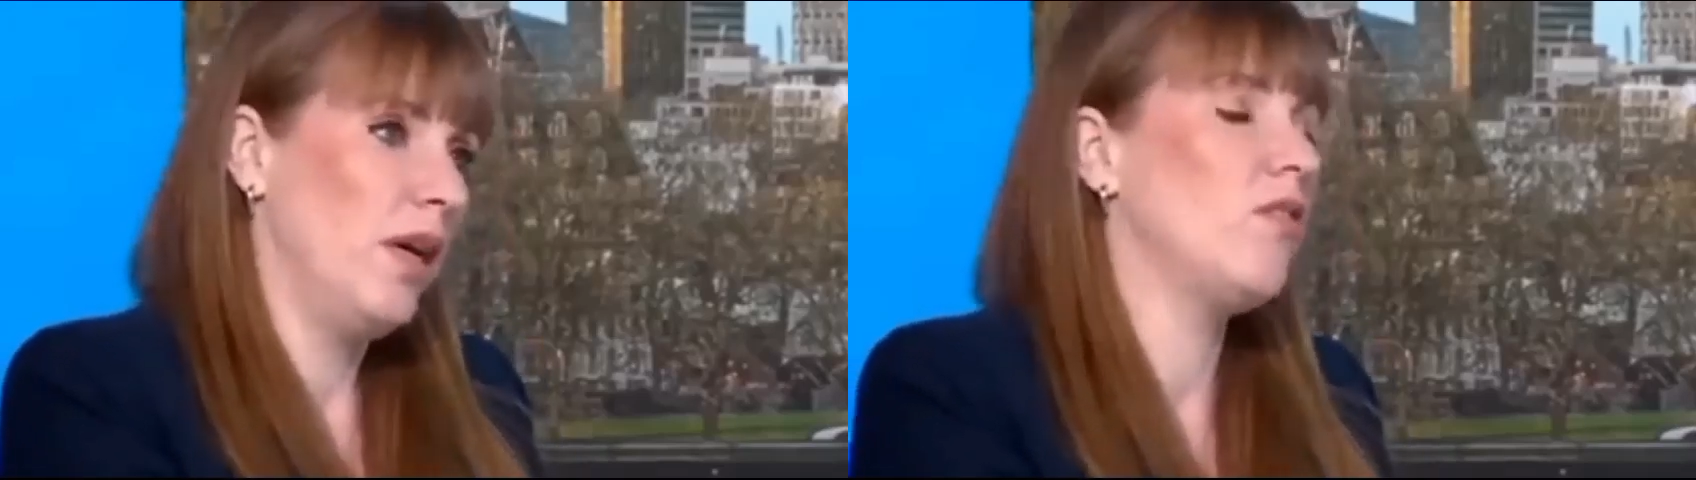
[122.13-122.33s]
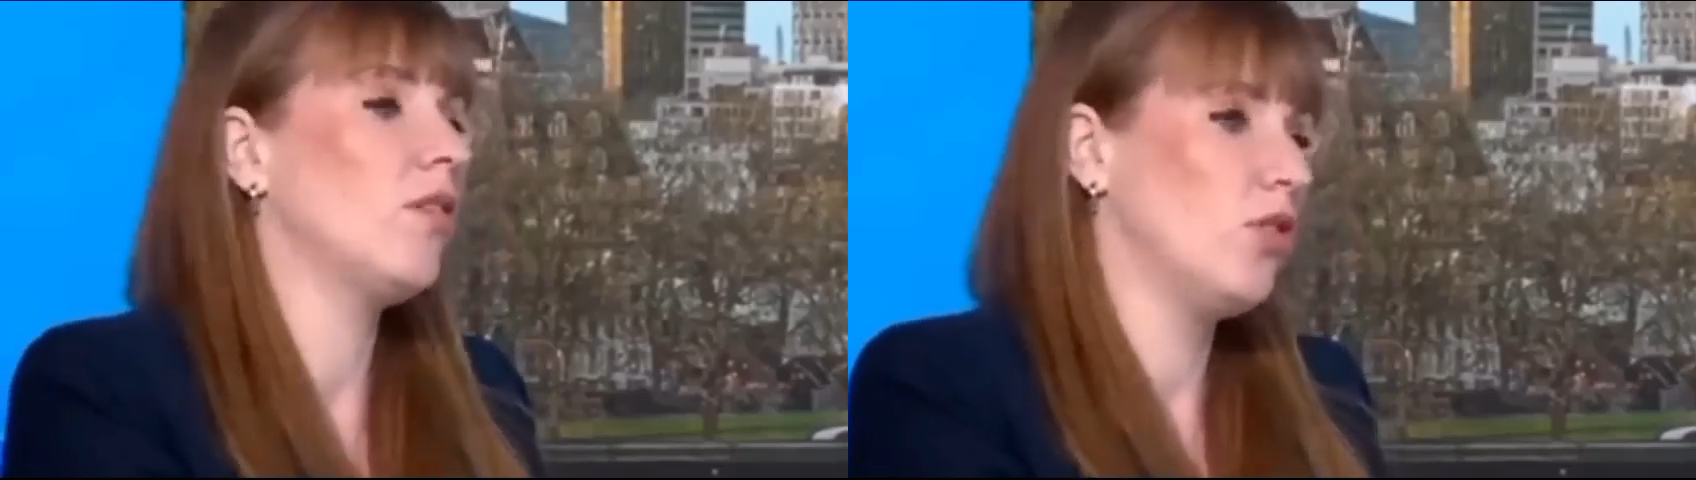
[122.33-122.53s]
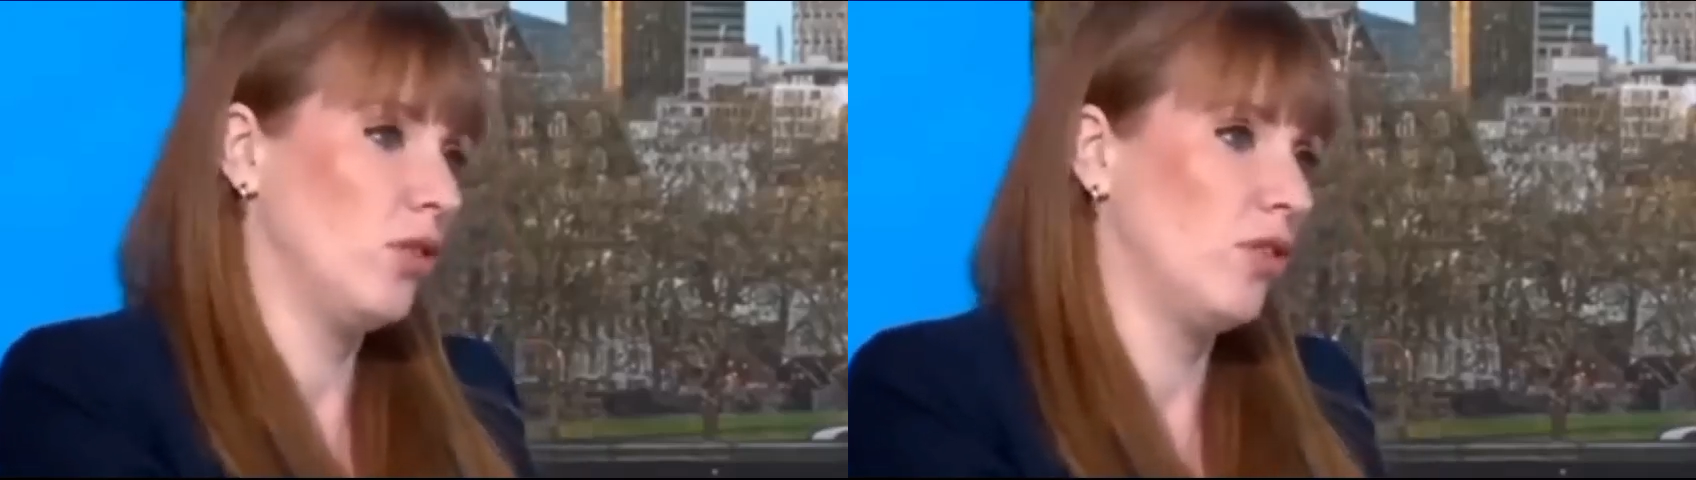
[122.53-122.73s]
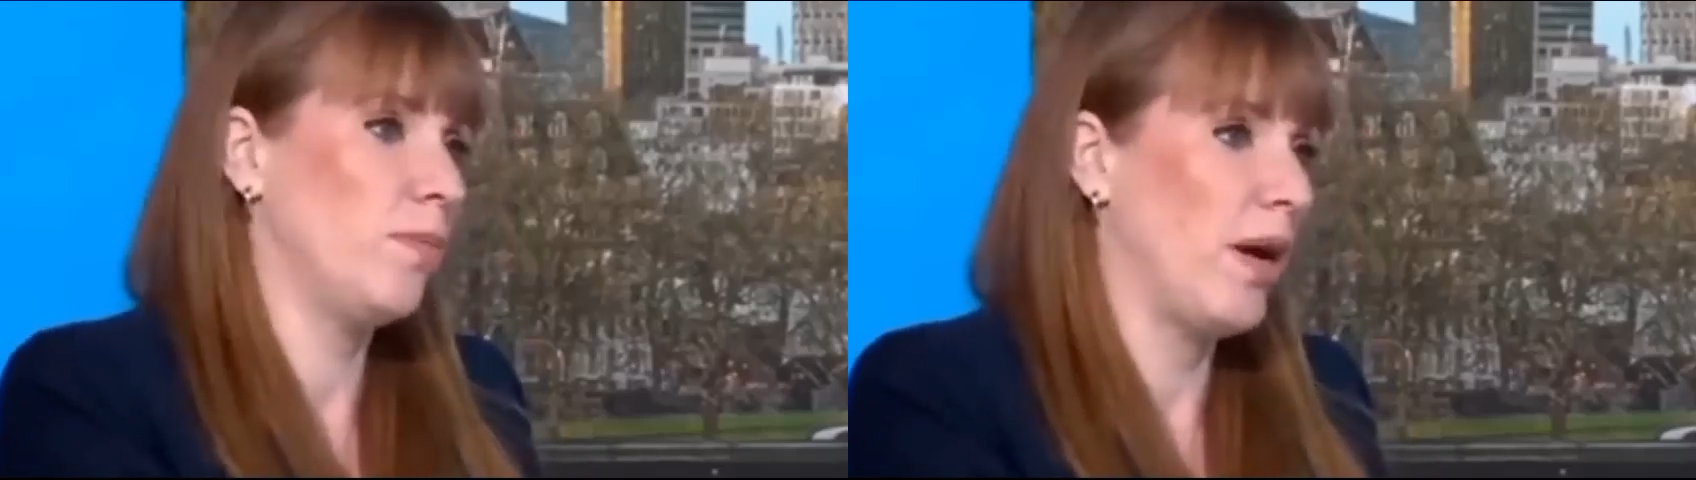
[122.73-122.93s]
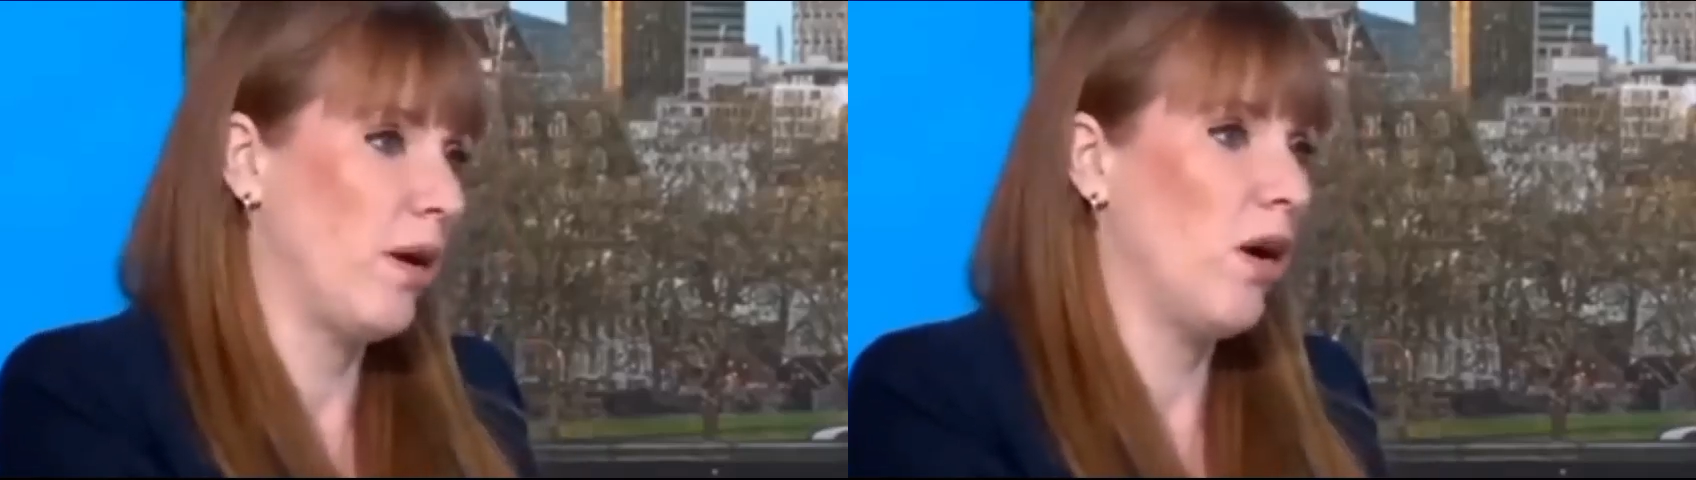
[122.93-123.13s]
Andrew as a
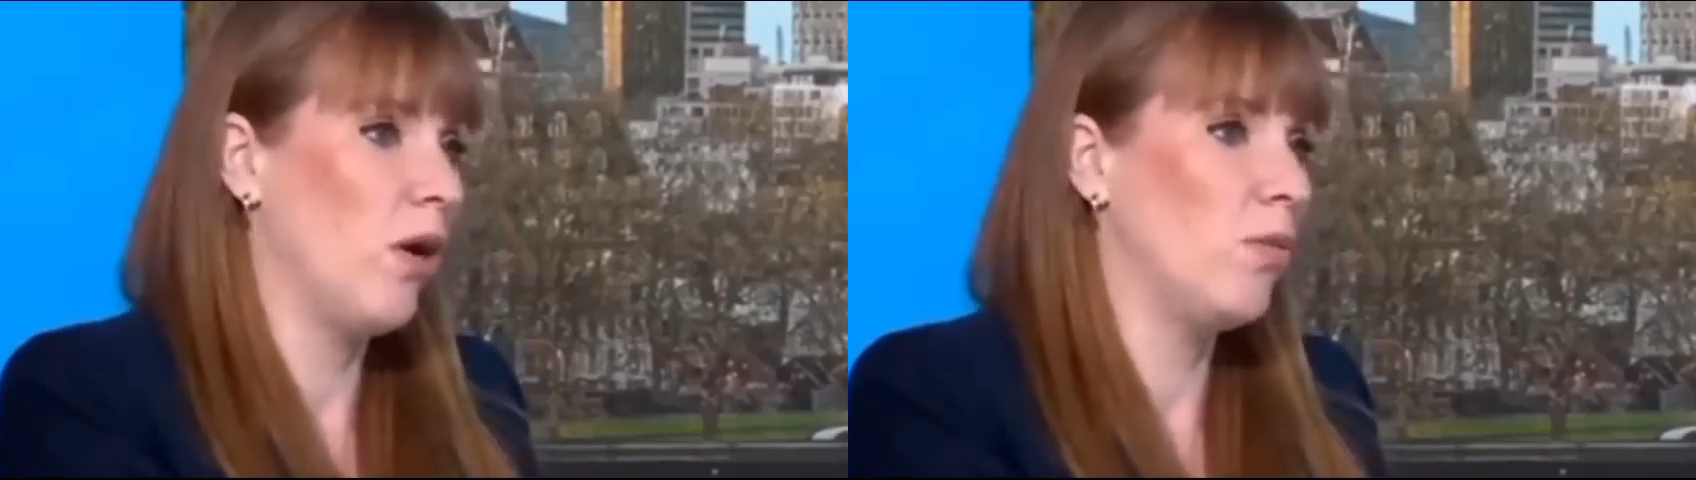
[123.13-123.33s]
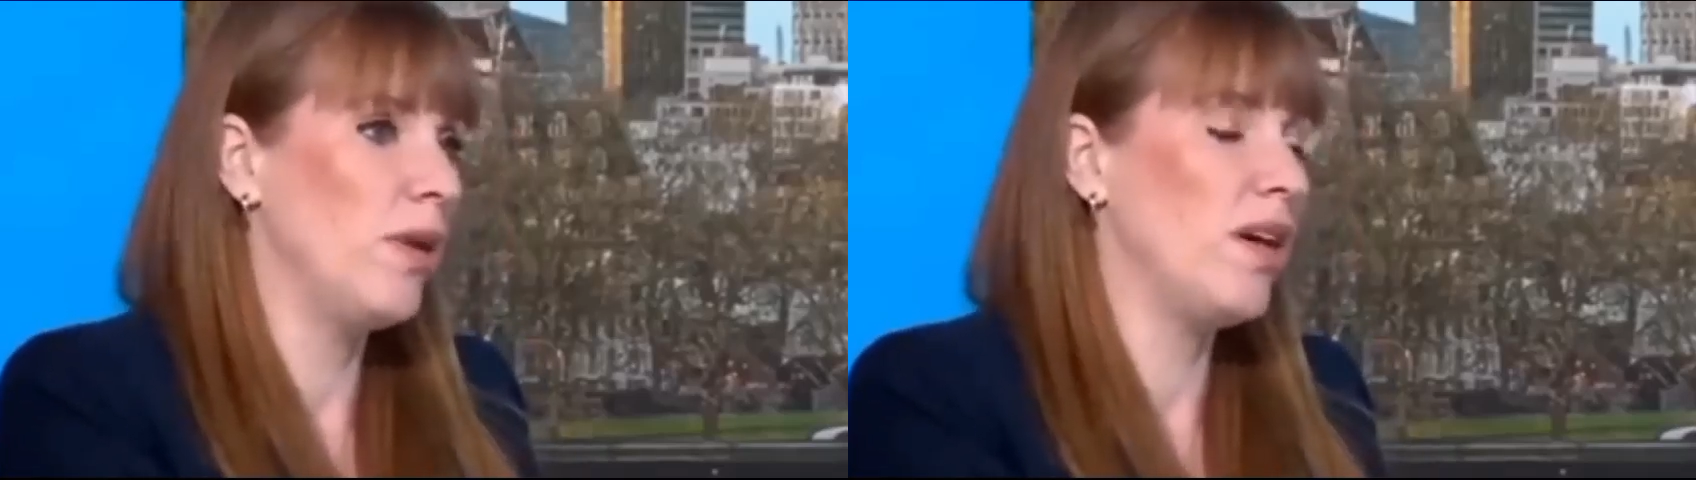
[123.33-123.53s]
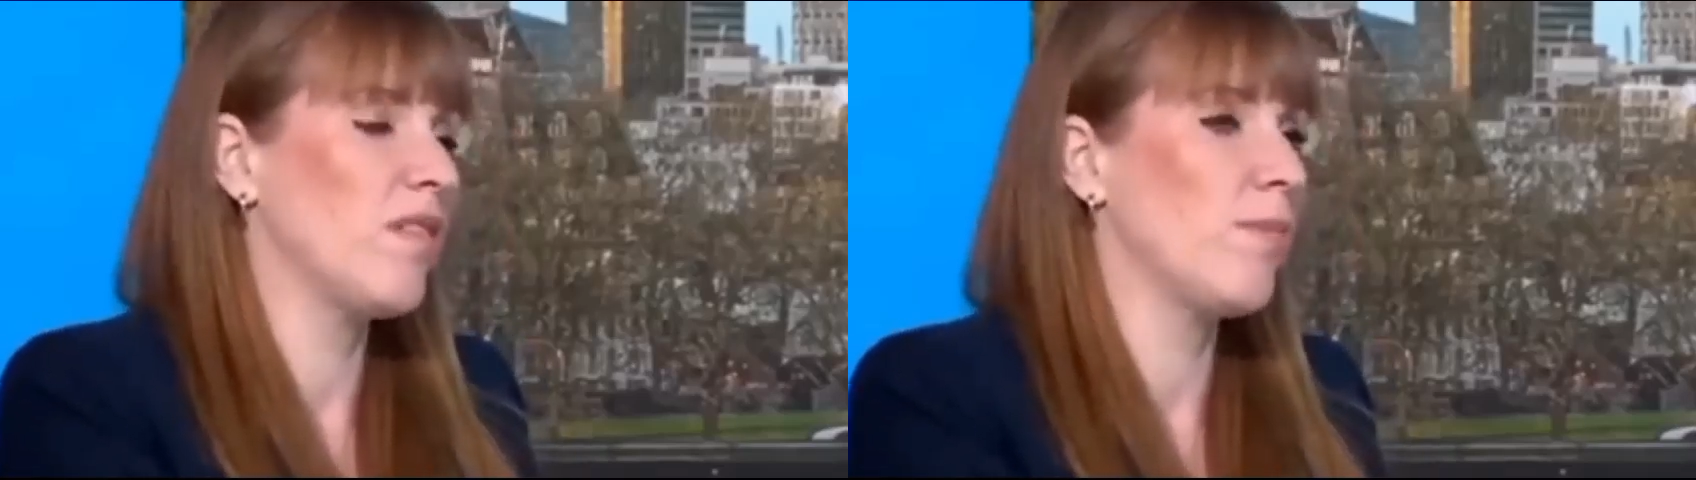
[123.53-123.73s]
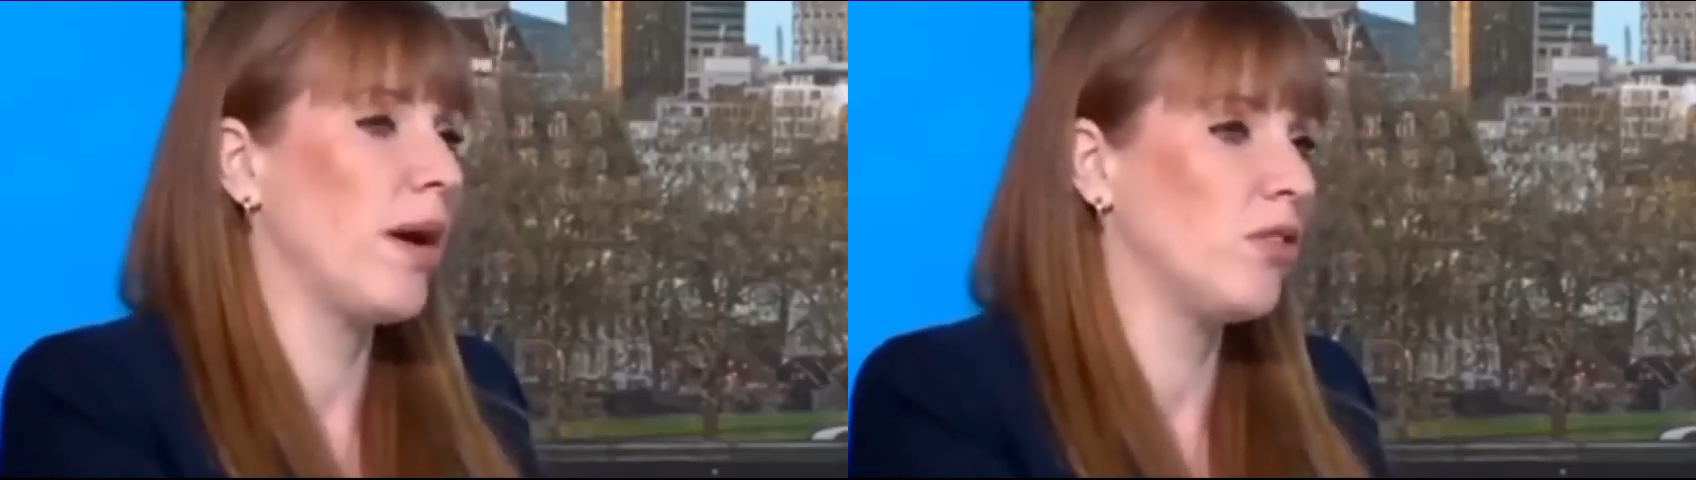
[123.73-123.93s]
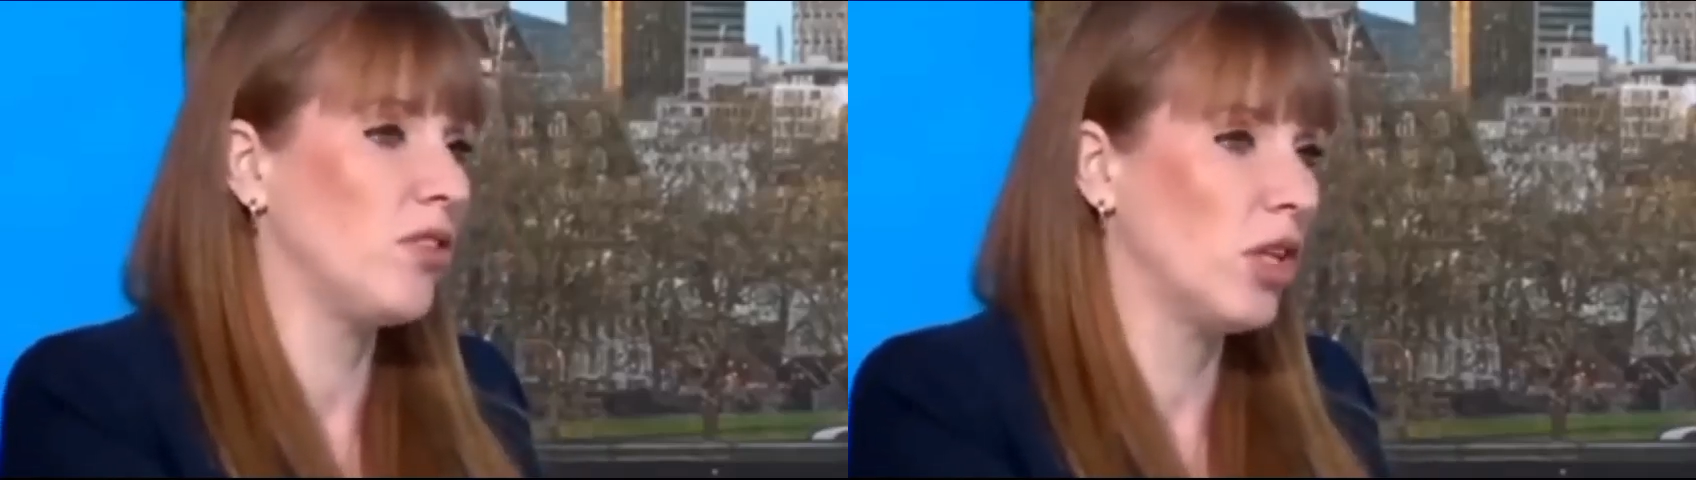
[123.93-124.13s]
nonce?
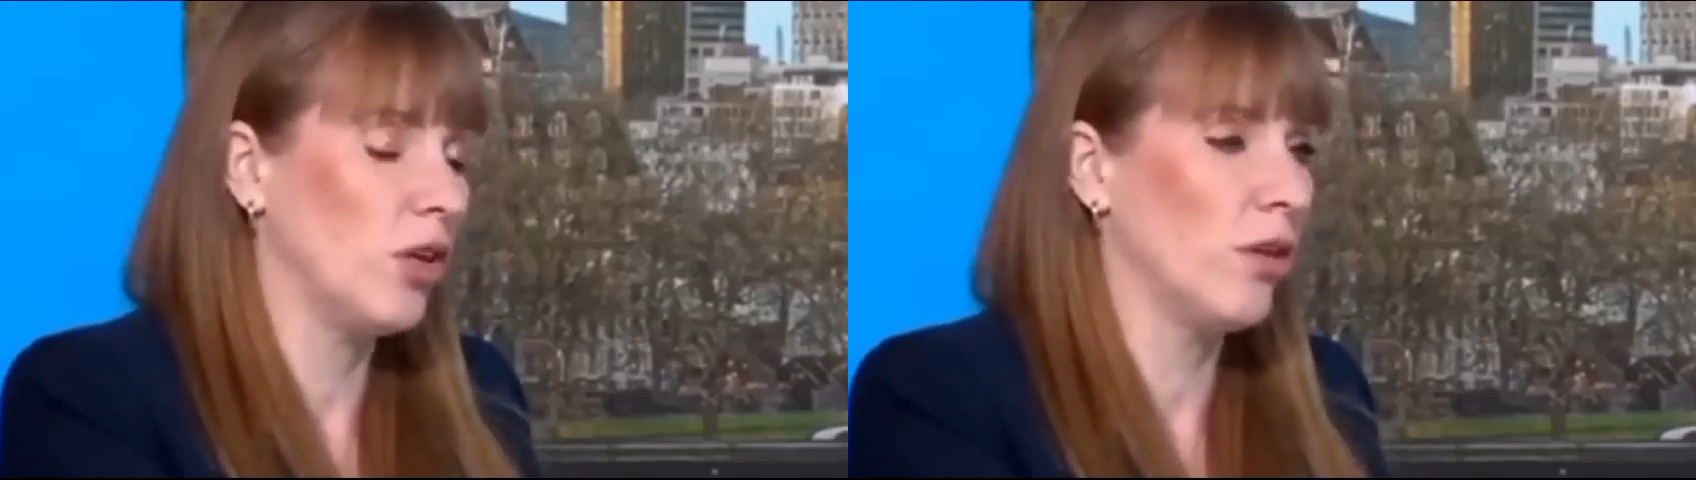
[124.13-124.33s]
Once